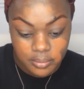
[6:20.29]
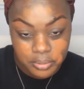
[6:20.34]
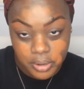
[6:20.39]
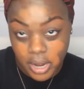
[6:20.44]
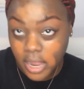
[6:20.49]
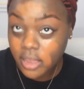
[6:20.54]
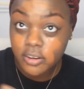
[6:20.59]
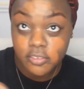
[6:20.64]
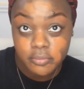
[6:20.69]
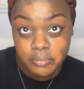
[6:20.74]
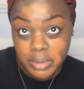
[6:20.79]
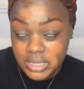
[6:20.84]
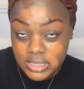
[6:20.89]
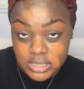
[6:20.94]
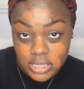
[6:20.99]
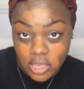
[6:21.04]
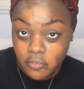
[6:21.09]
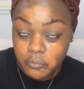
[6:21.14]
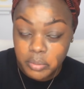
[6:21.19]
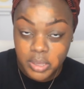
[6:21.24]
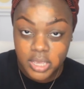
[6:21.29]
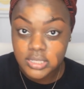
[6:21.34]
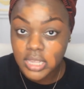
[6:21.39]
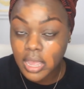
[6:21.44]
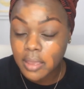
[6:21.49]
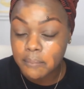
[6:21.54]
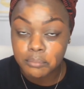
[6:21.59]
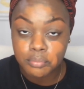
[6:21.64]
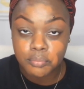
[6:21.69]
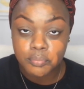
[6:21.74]
proud of myself because
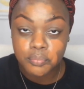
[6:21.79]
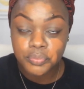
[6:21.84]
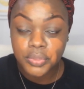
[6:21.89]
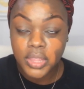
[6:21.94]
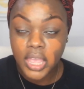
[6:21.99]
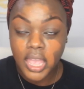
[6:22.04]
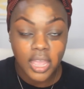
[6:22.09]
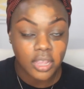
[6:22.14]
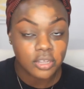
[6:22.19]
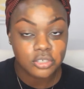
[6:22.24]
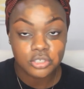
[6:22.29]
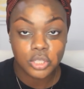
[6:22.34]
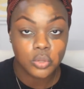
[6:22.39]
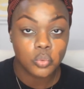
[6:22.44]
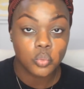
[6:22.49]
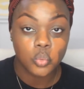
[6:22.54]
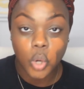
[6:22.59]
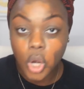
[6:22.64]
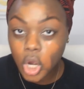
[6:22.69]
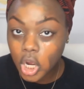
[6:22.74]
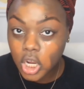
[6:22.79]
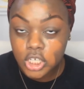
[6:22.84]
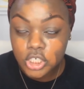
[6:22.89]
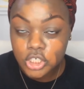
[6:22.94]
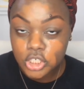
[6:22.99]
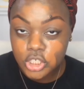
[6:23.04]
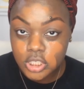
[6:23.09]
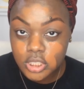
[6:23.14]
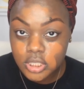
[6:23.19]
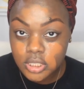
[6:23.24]
I actually
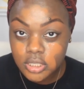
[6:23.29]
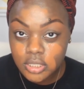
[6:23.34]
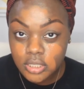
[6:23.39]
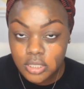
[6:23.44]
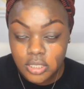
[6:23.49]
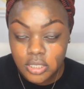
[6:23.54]
washed,